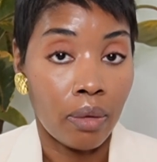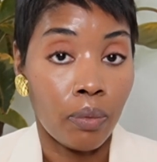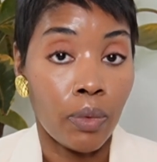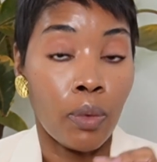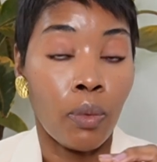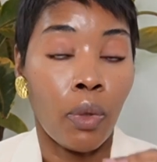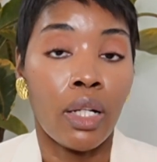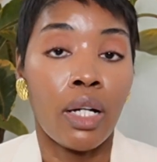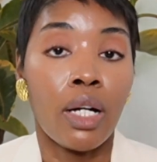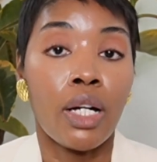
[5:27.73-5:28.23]

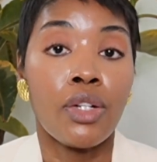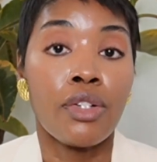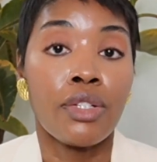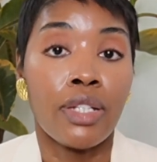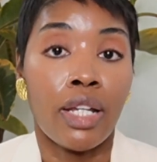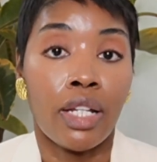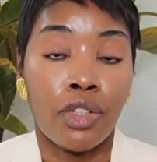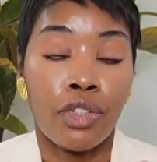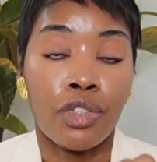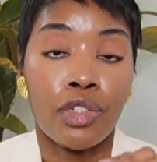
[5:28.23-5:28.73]
We want to
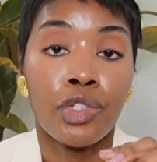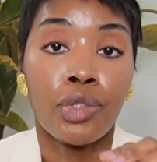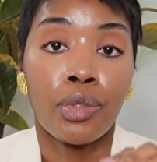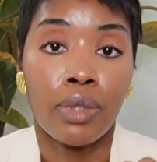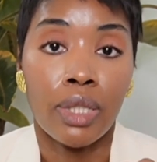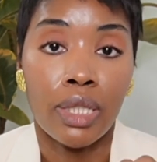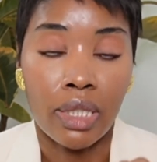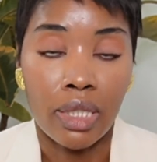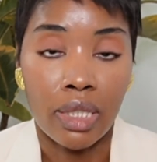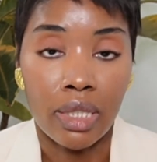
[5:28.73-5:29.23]
understand your
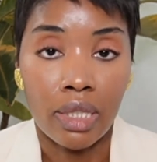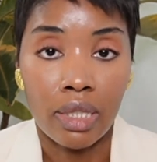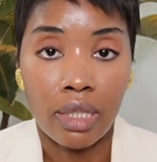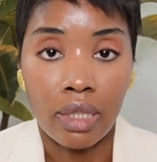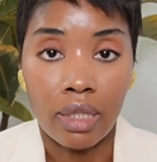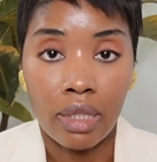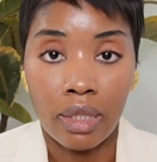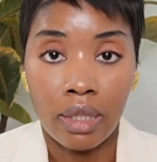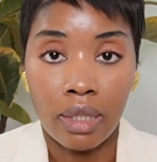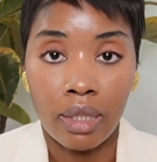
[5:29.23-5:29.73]

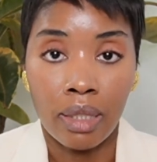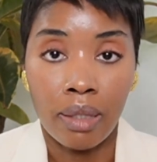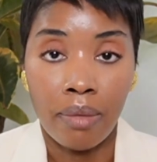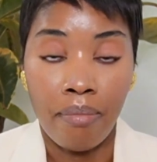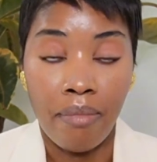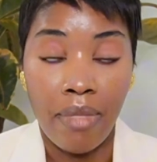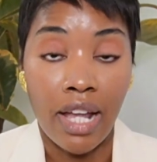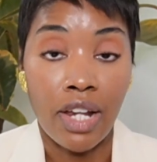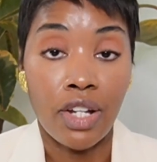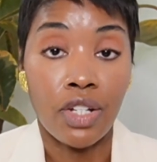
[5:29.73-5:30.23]
choices
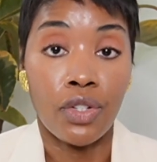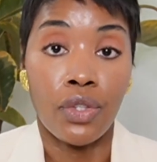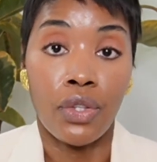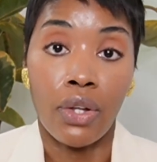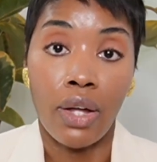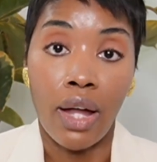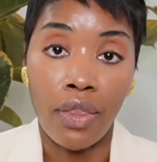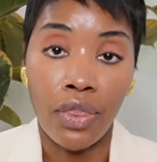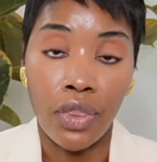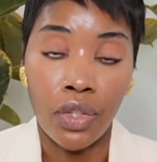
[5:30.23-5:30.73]
make sure
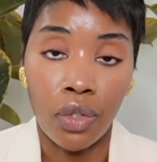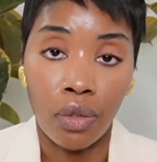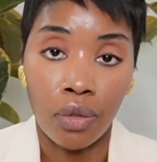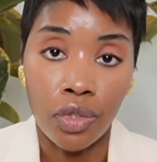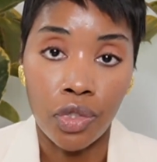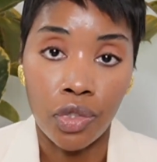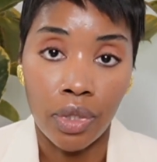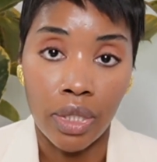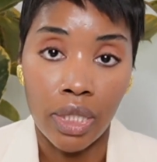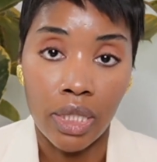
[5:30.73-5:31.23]
they're
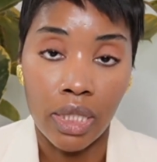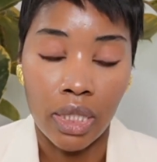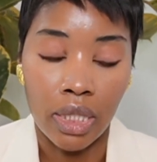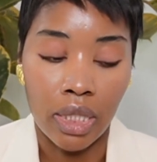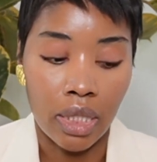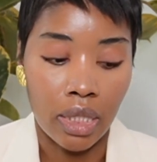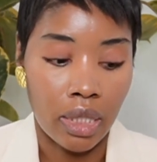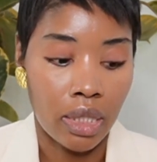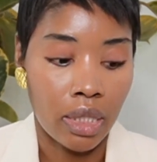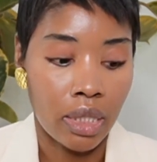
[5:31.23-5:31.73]
ethical
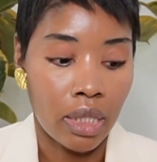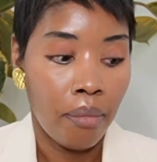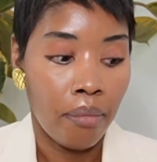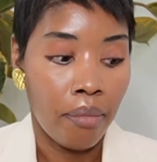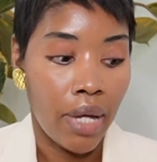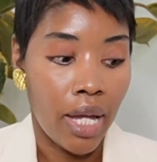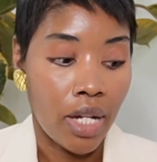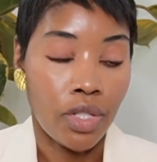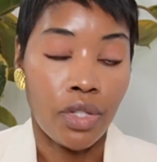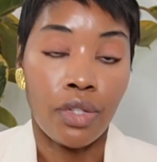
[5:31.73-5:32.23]
choices,
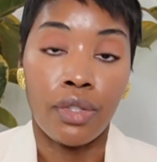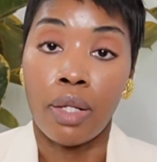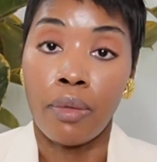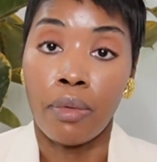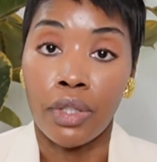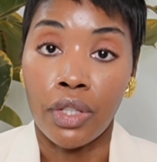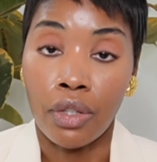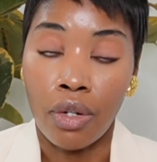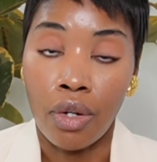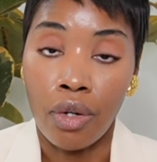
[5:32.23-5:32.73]
make sure they
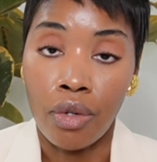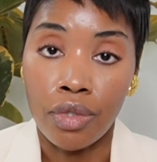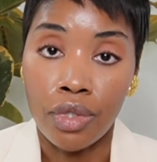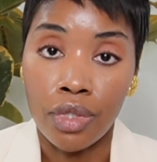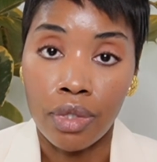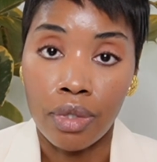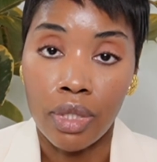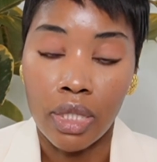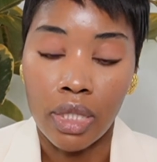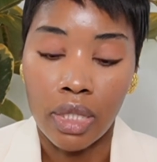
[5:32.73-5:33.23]
were your own
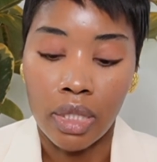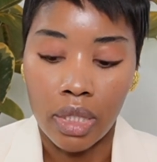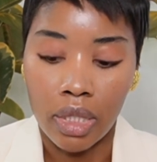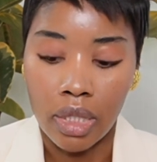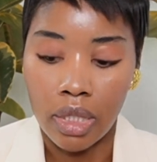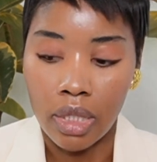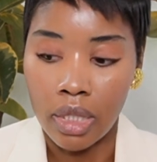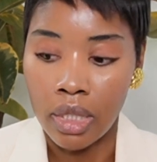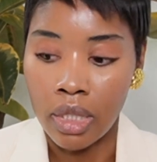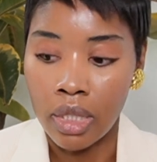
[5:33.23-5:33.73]

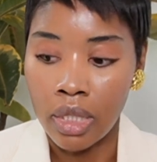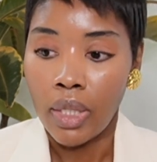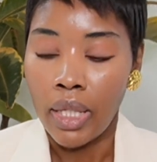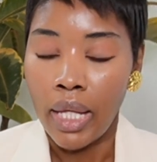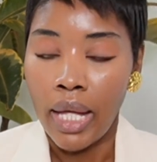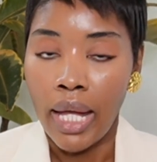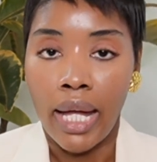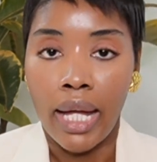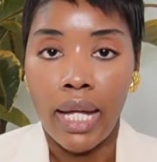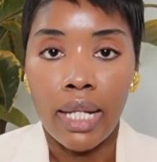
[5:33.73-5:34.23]
choices.
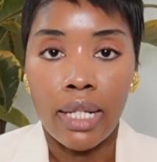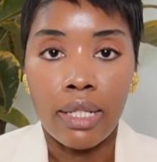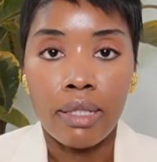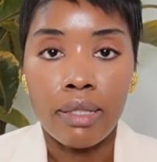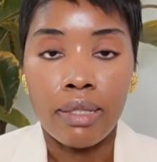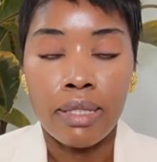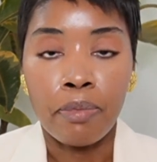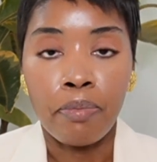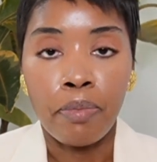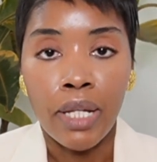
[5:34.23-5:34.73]

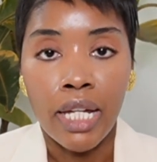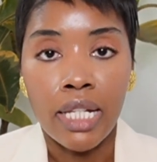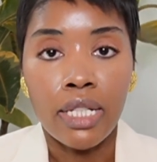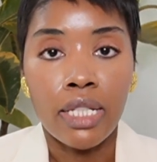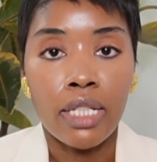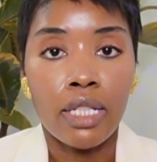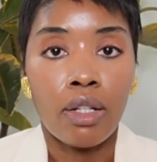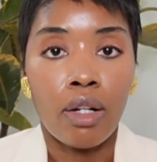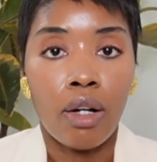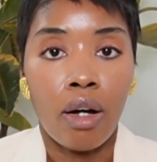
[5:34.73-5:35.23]
And
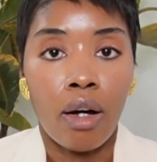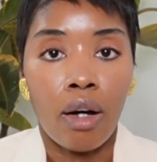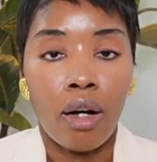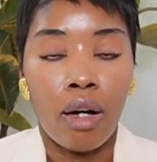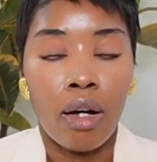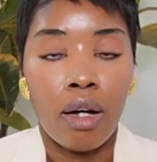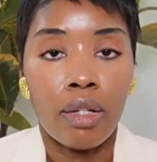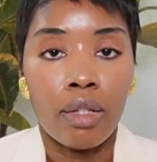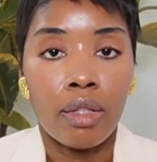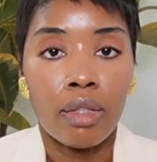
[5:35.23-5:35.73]
depending
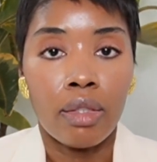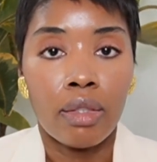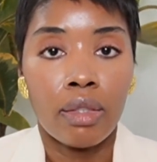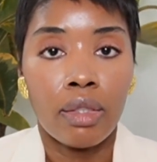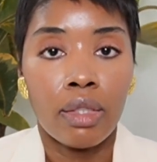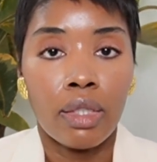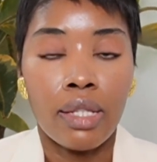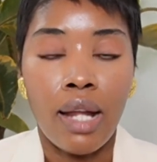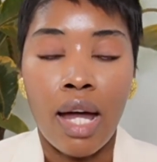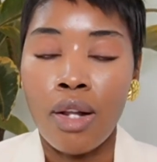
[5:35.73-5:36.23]
on
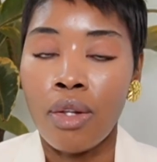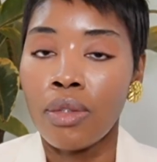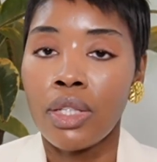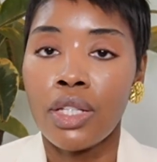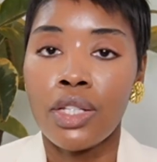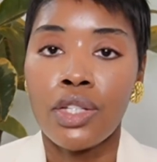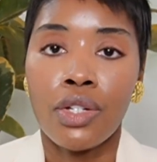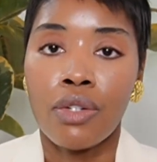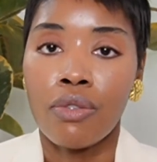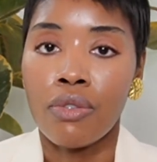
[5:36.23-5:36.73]
not
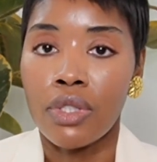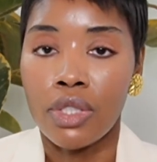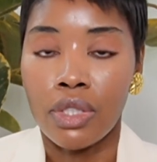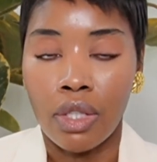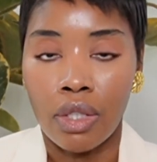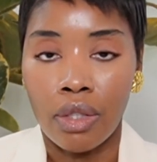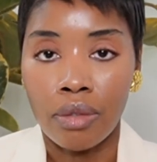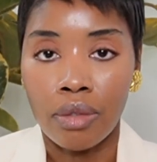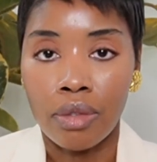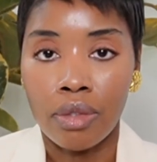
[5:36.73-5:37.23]
only your
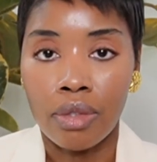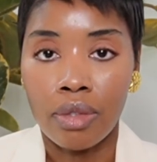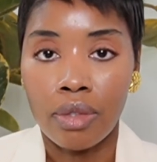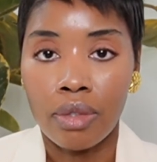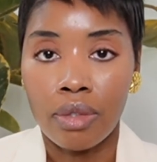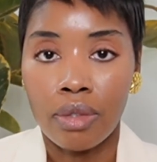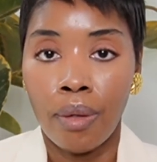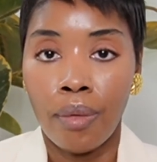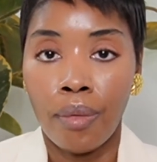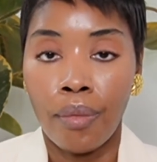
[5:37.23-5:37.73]

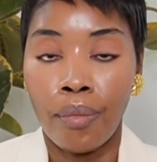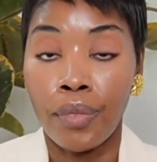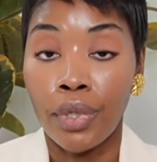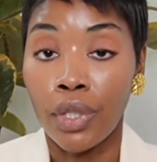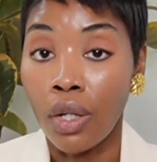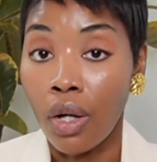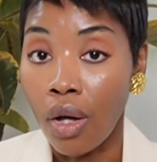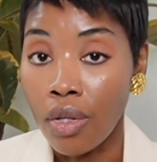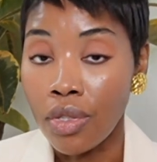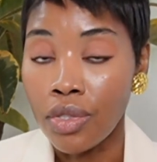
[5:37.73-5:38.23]
results,
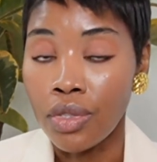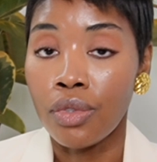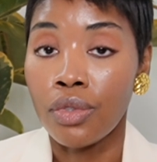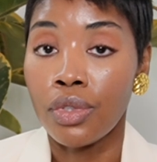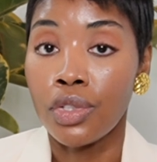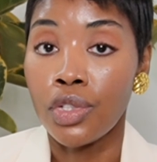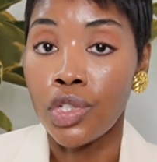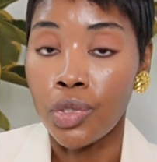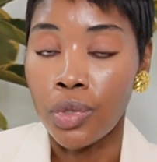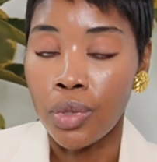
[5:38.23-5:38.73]
but also
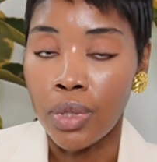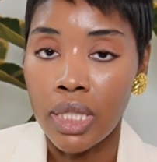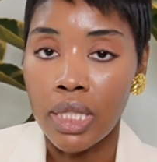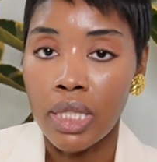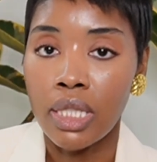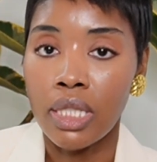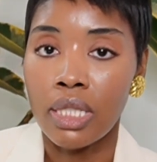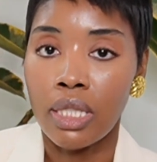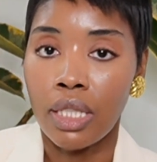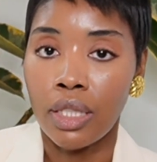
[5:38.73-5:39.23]
the
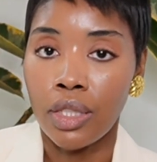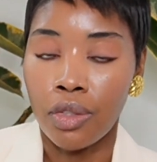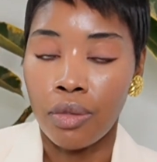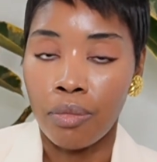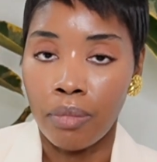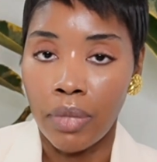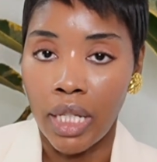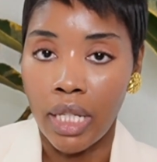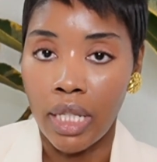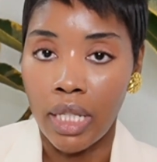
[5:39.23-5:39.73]
choices that you
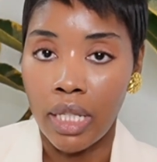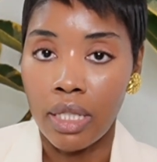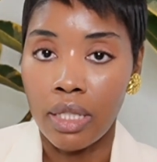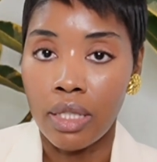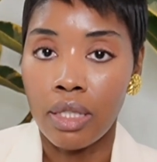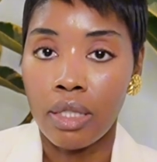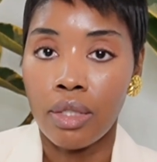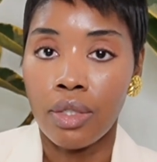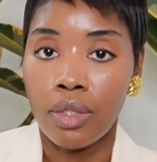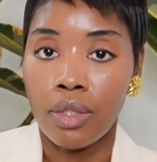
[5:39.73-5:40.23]

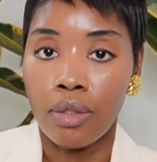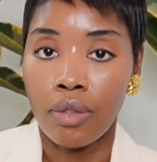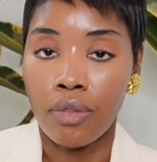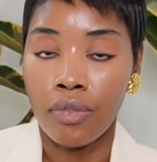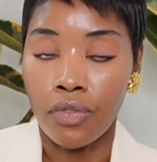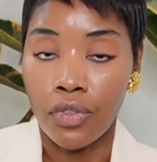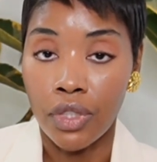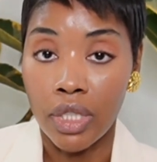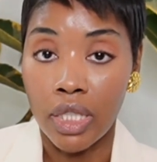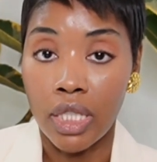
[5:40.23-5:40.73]
made
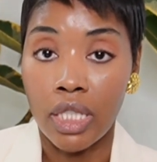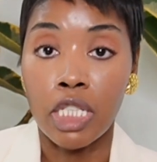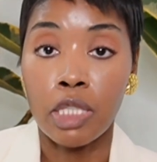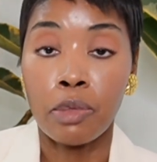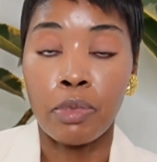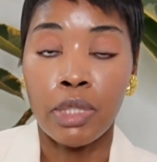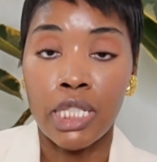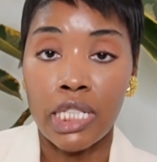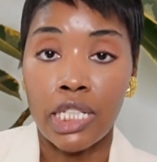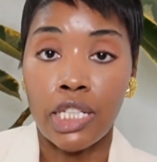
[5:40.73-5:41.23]
for
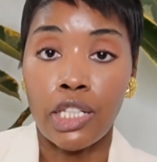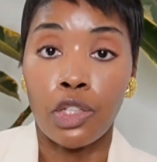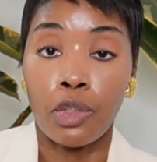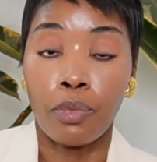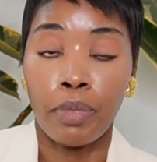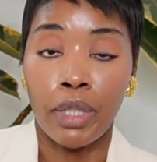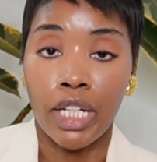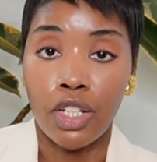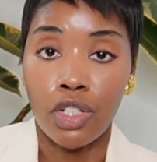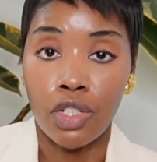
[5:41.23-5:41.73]
these particular
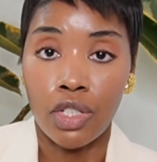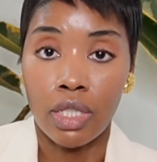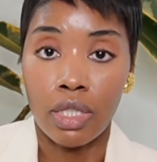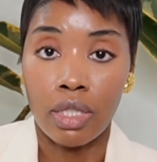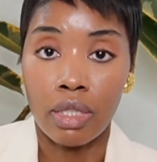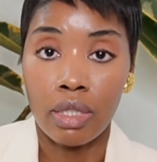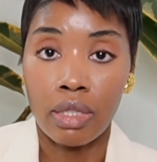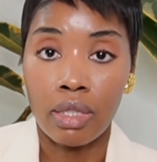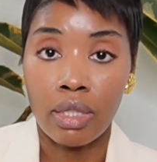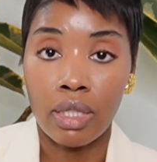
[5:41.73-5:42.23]

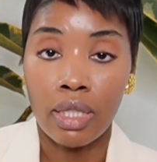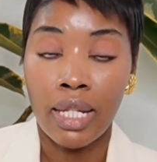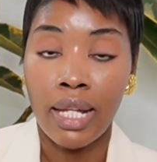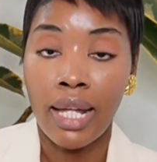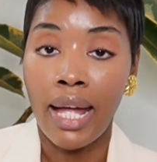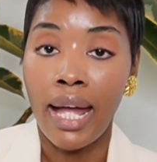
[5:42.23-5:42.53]
patients.